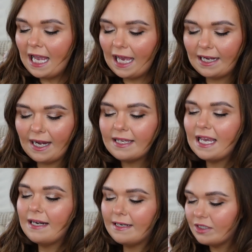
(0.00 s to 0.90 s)
and
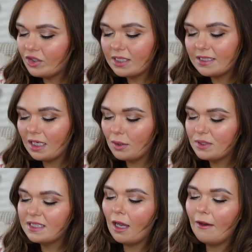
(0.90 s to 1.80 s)
again it's just so
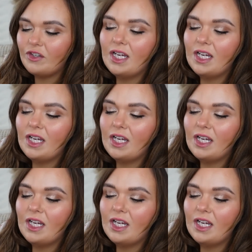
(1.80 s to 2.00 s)
soft